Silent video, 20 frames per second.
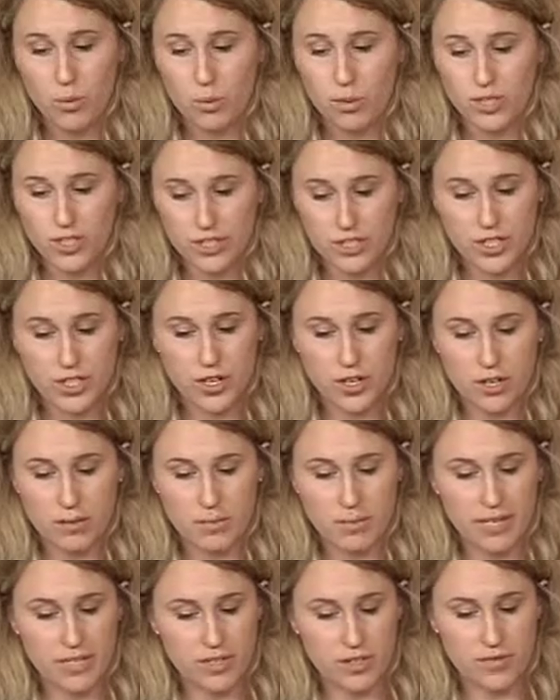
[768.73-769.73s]
which in
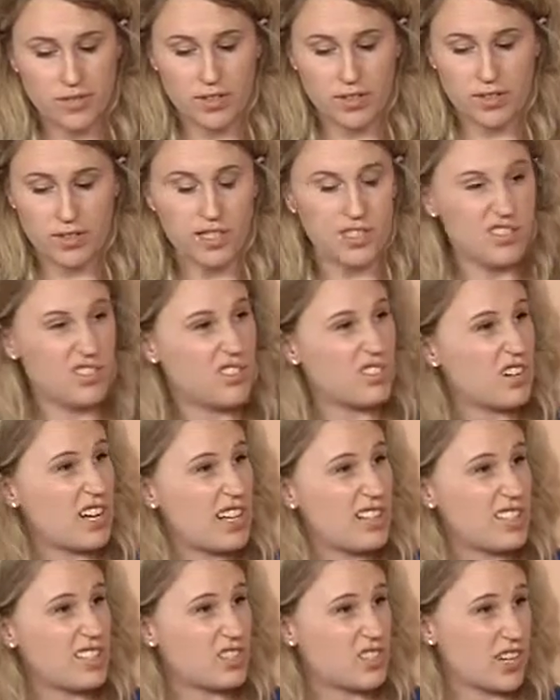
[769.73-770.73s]
turn makes you feel less
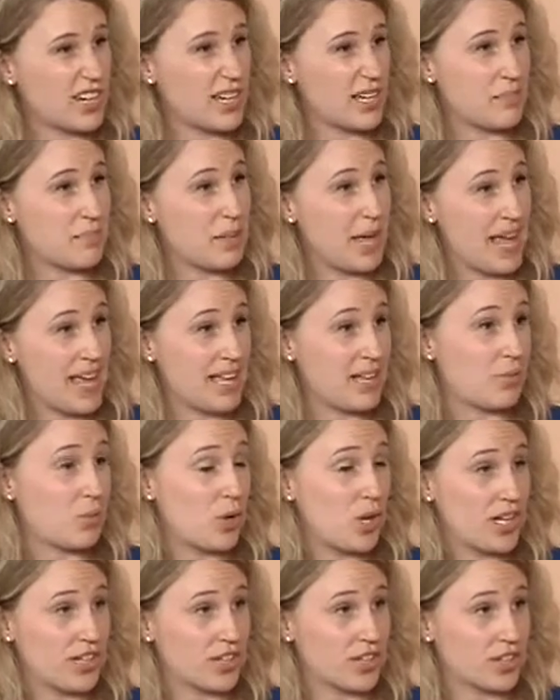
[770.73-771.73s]
stress, strain, and pain
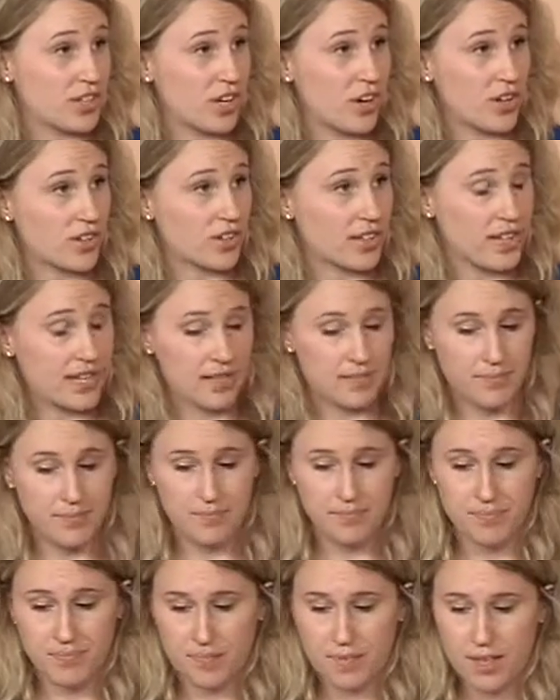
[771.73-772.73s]
while you're gardening.
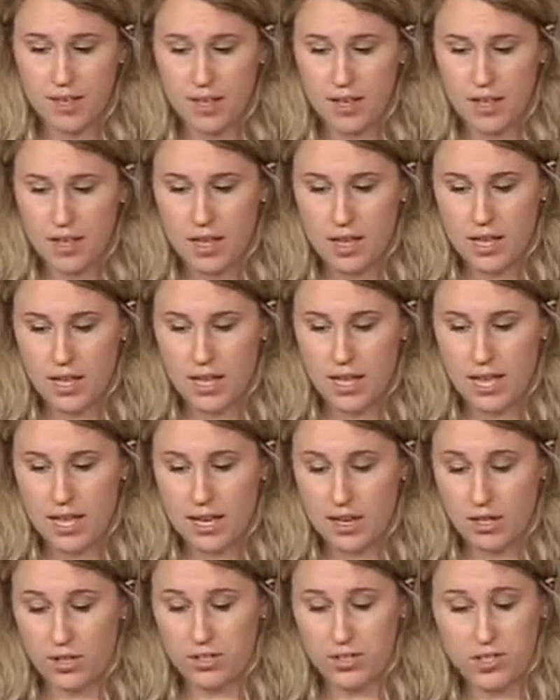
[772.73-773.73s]

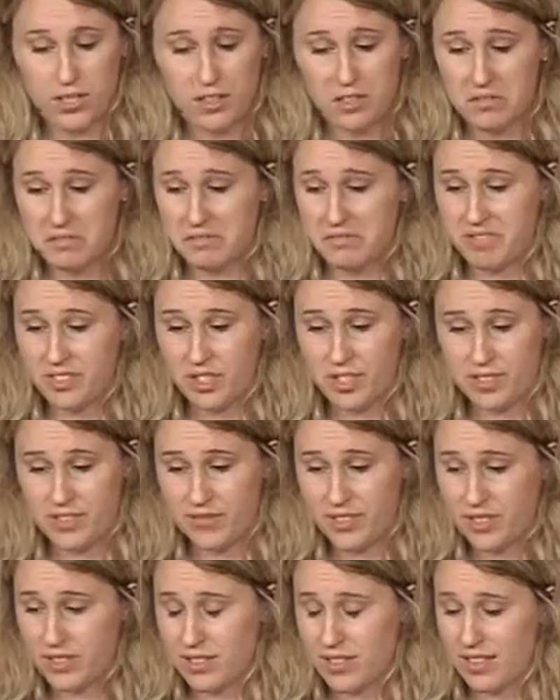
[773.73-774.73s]
It also
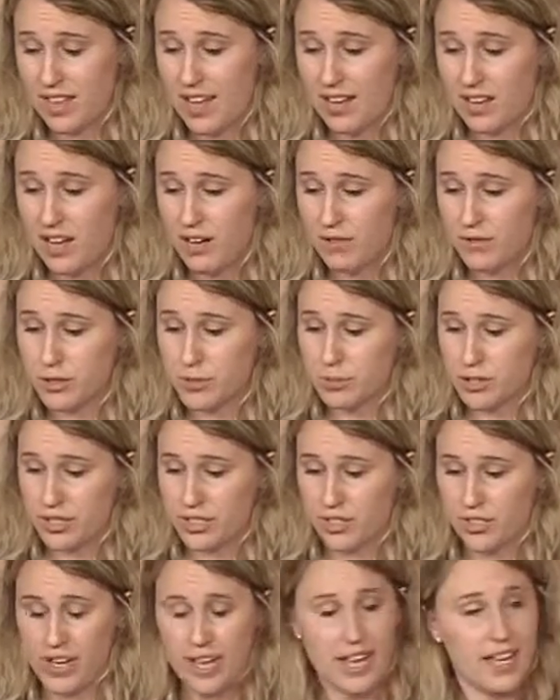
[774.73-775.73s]
just feels a lot comfortable in
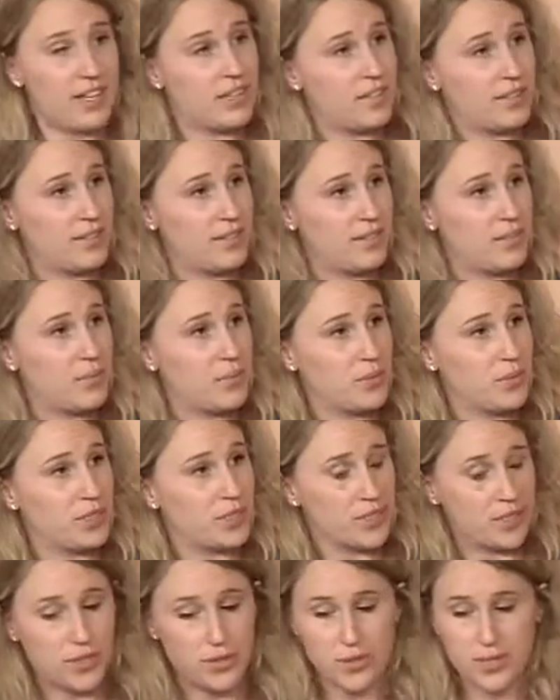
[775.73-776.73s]
your hand when
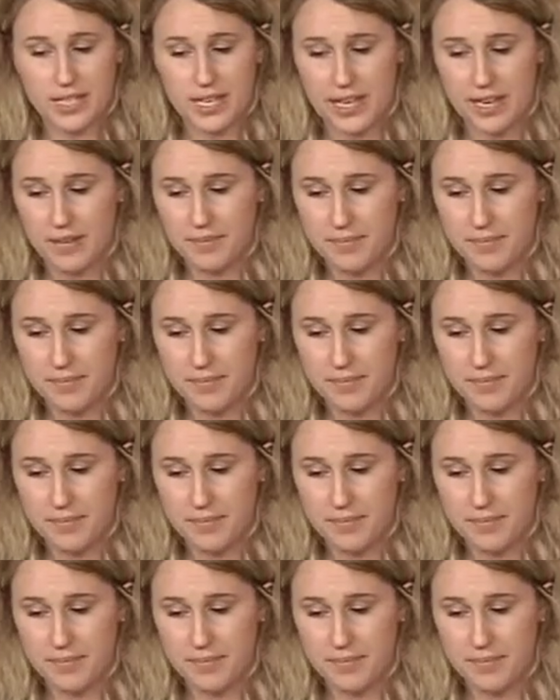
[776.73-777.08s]
you're using it.